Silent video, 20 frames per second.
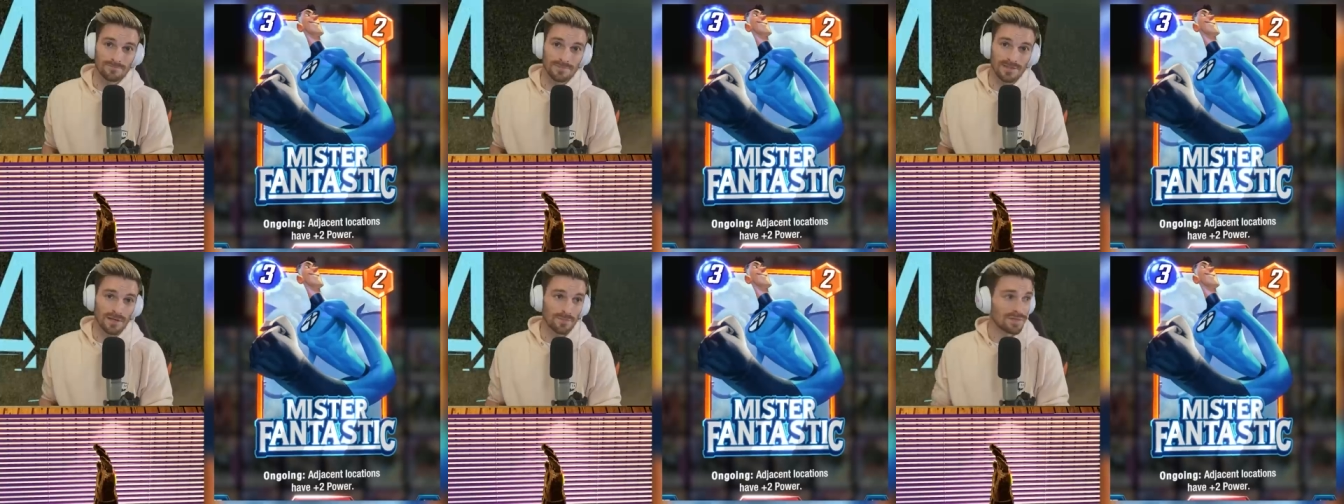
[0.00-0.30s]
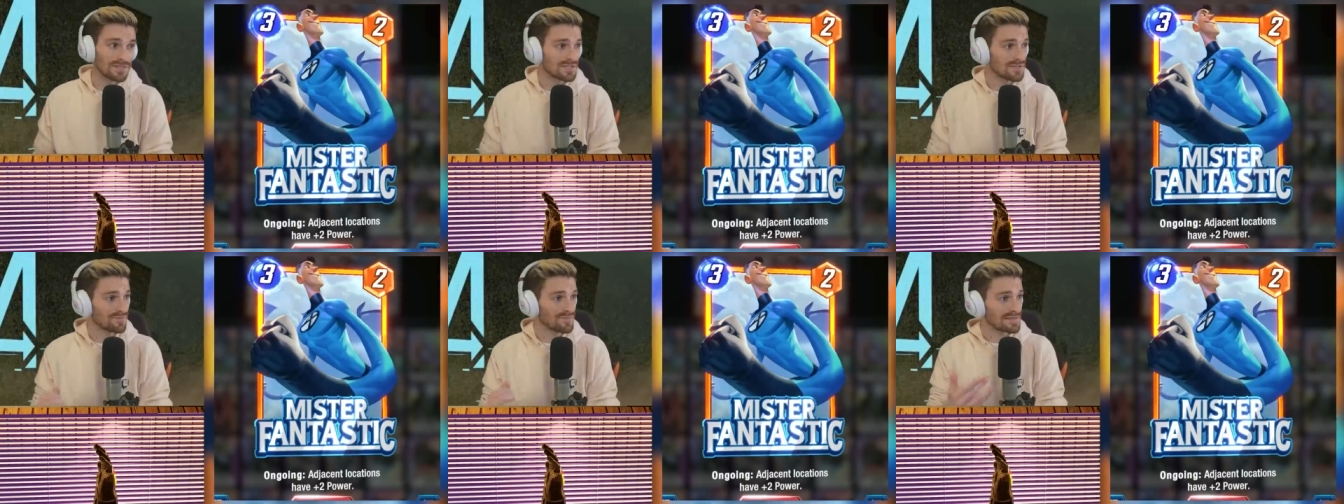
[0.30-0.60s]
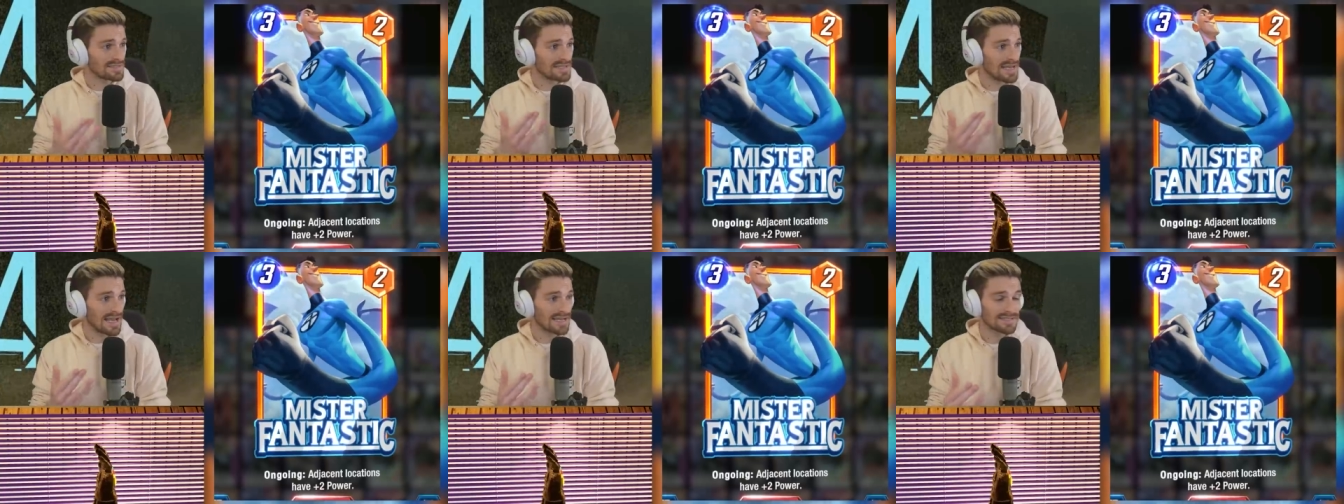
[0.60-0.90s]
now, Mr.
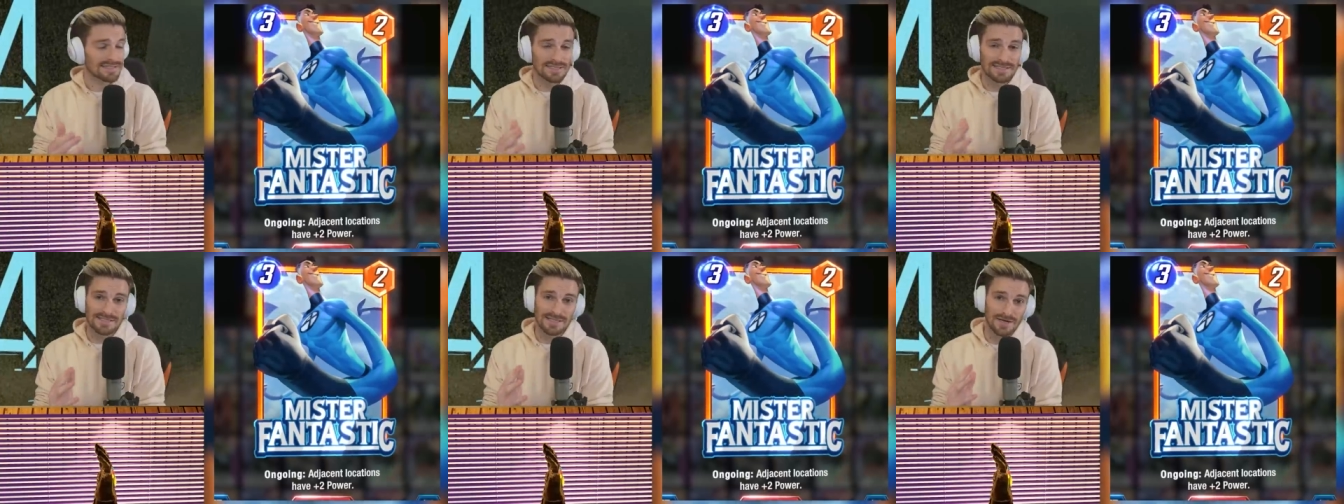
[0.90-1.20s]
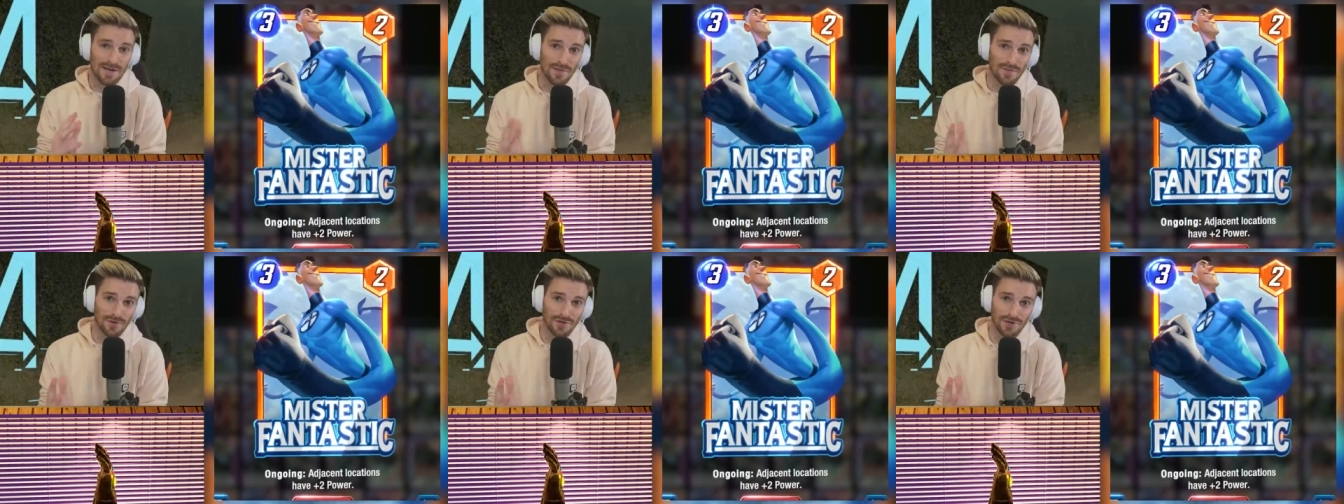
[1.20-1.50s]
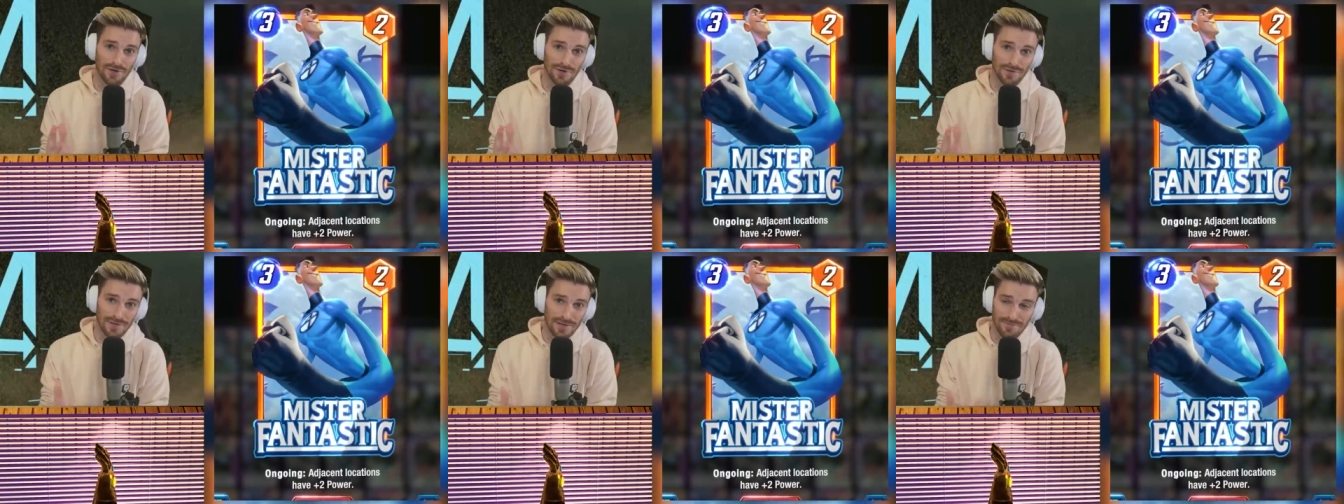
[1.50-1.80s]
Fantastic is another
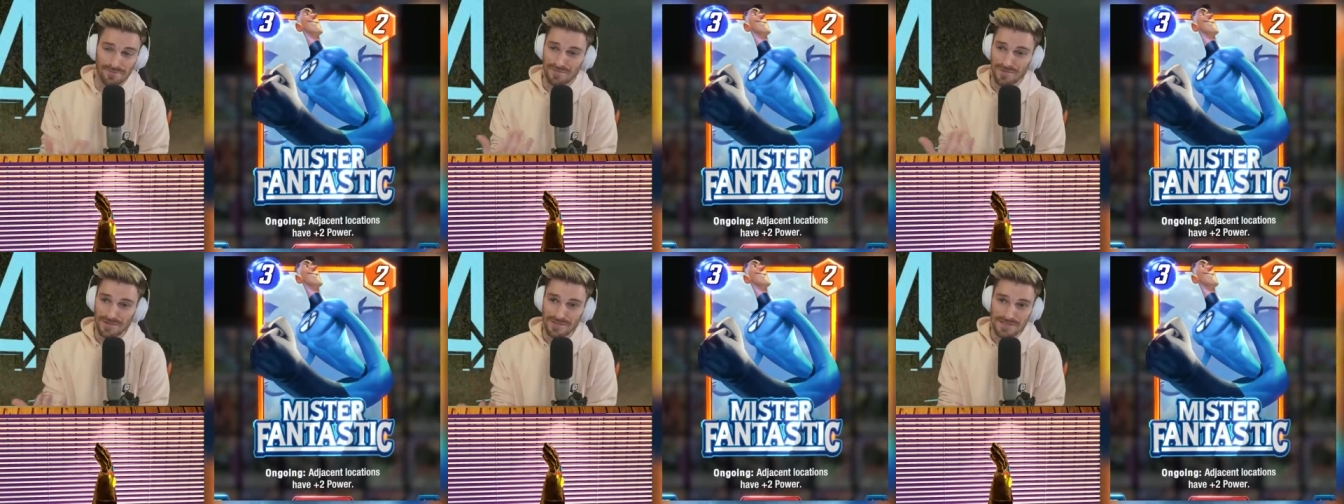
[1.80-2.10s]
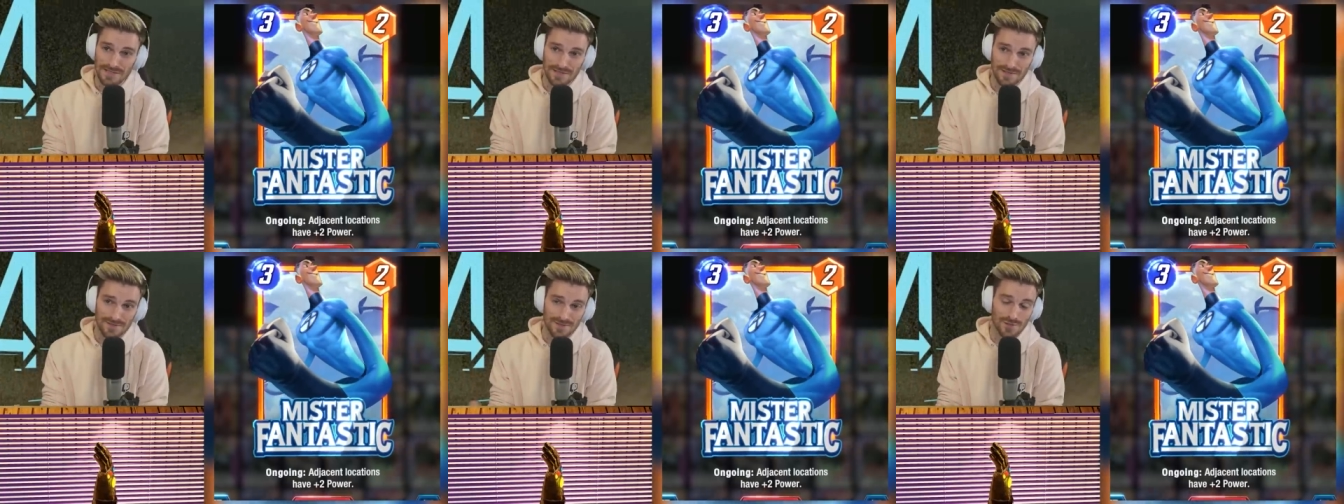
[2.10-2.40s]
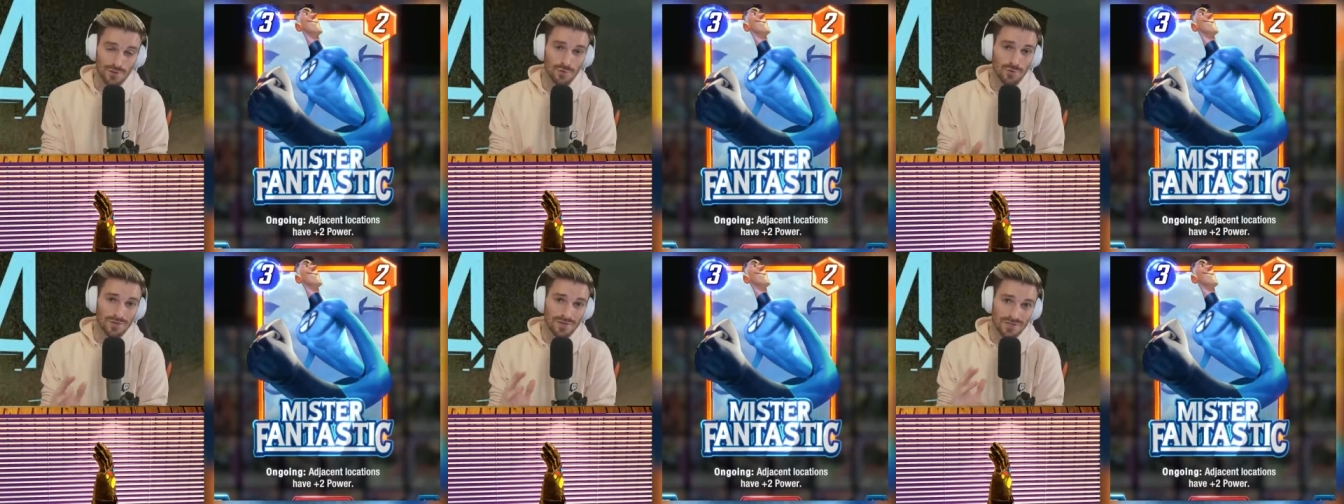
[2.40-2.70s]
card that fits
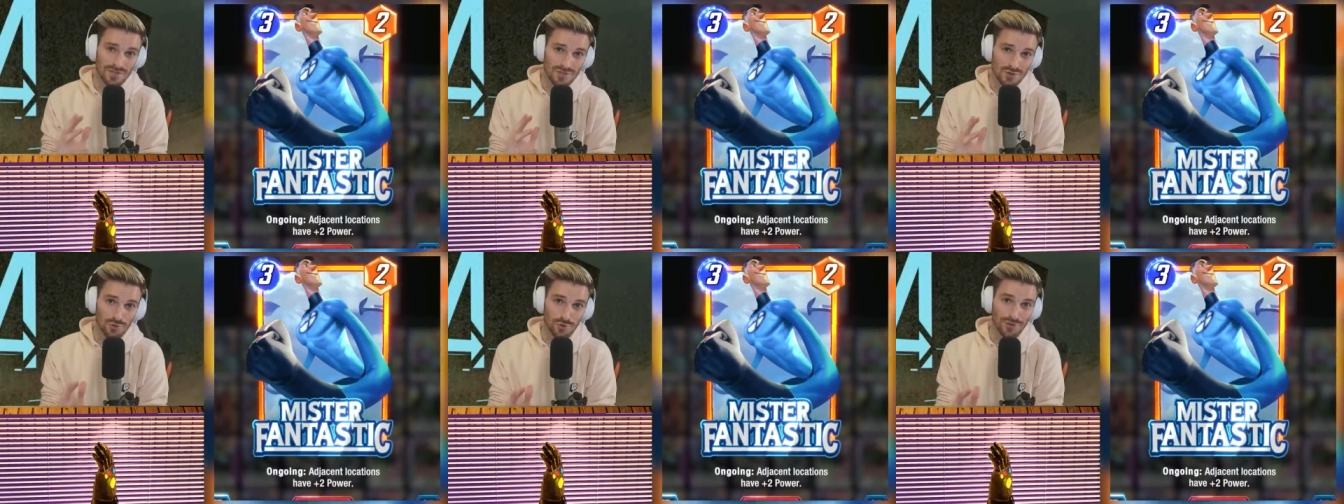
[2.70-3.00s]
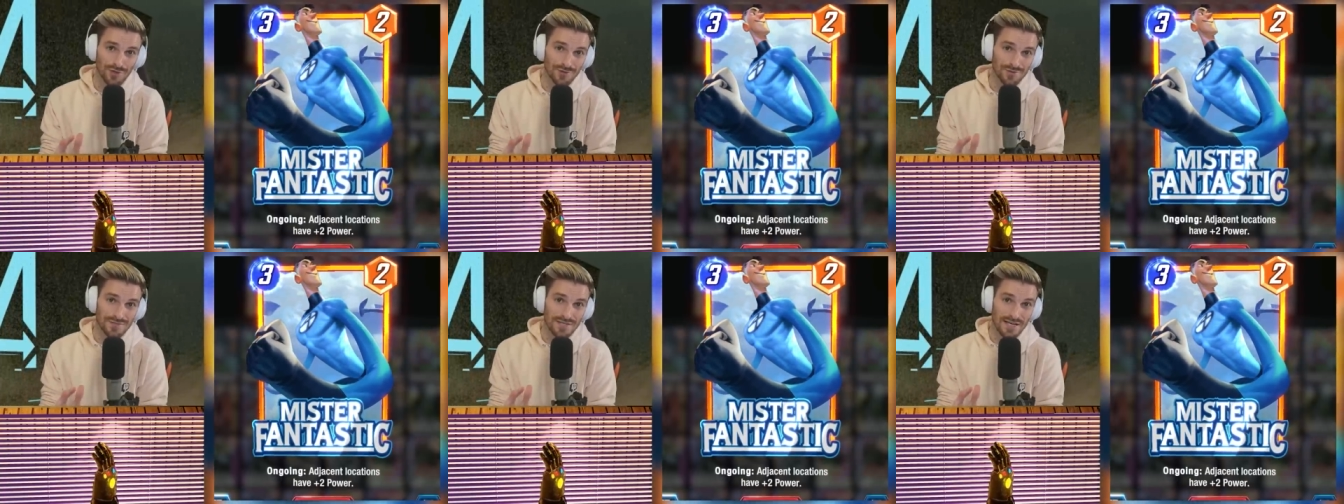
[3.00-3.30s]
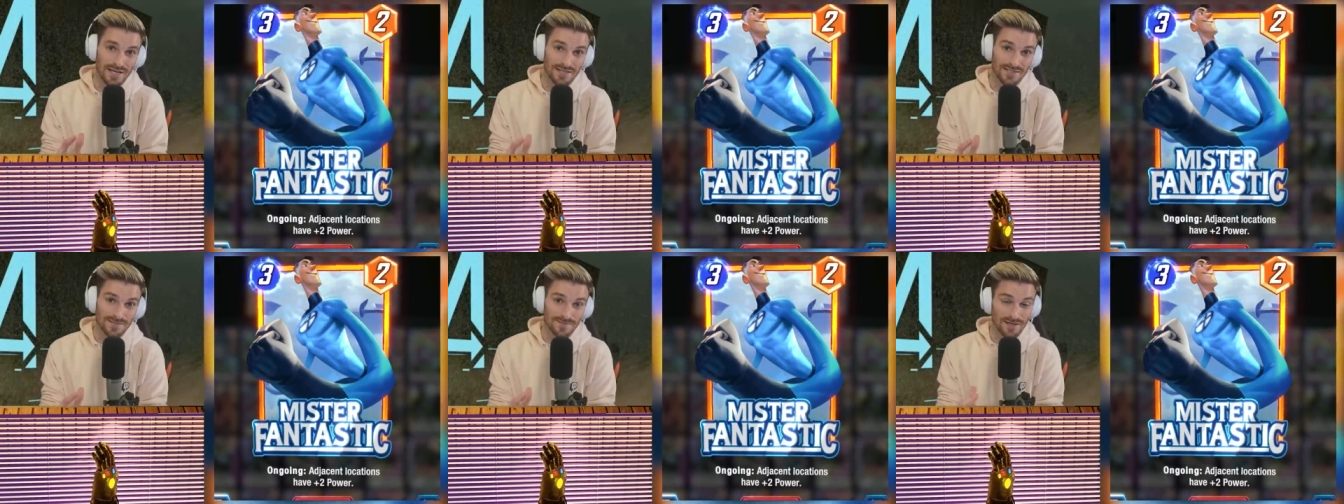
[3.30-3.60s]
into Destroyer
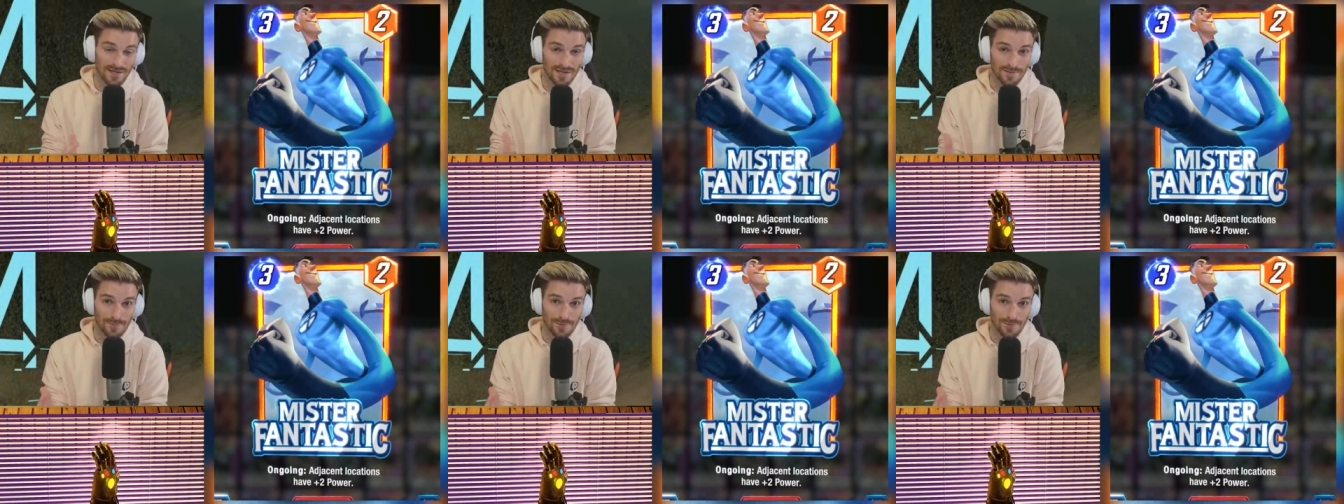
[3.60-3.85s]
decks uh,